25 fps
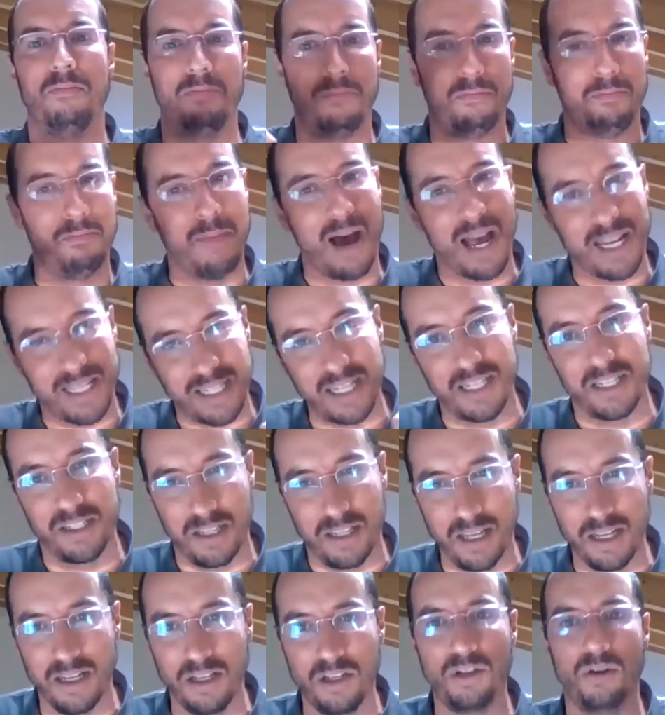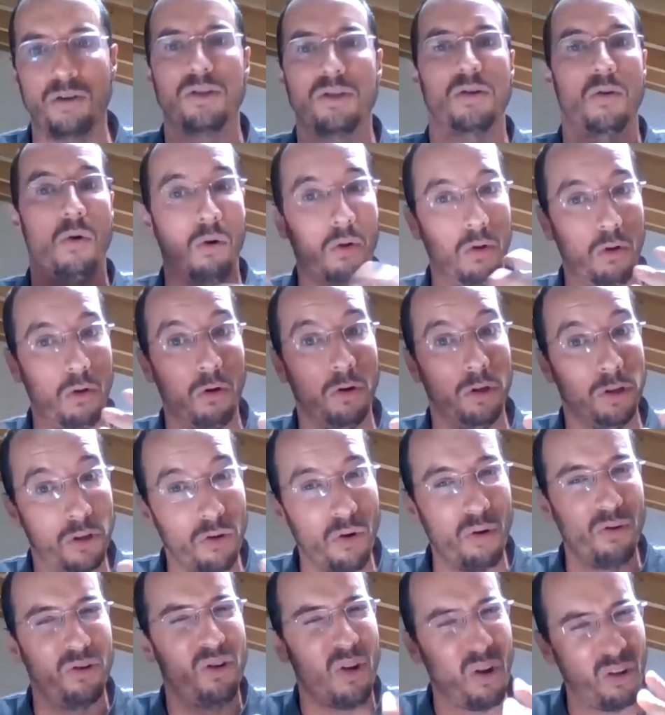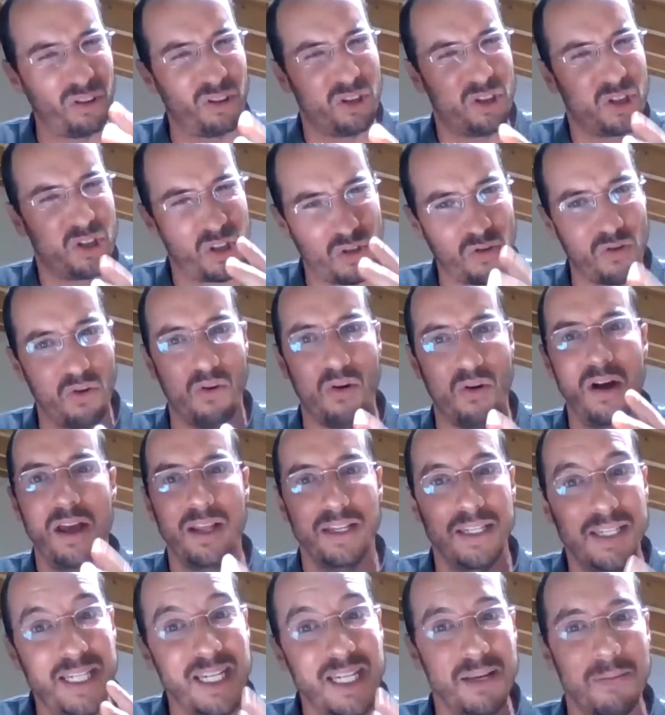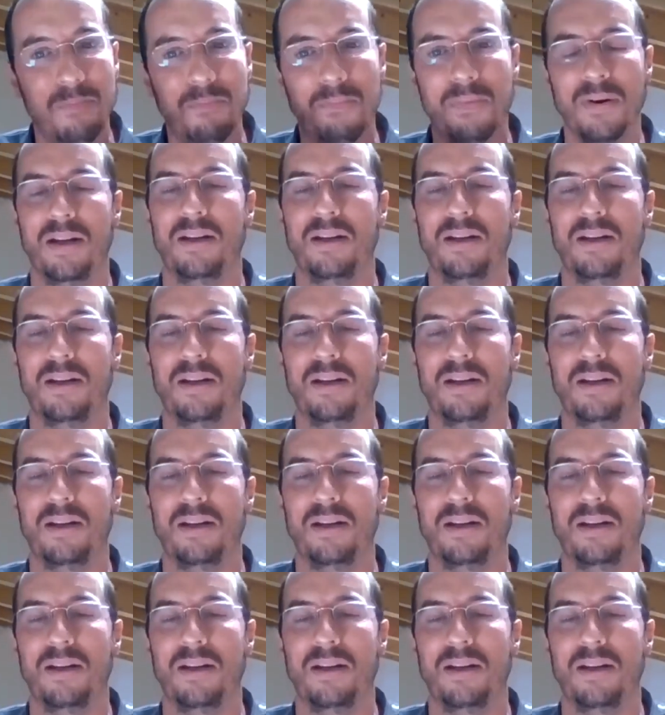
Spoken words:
mass extinctions, although not so deep,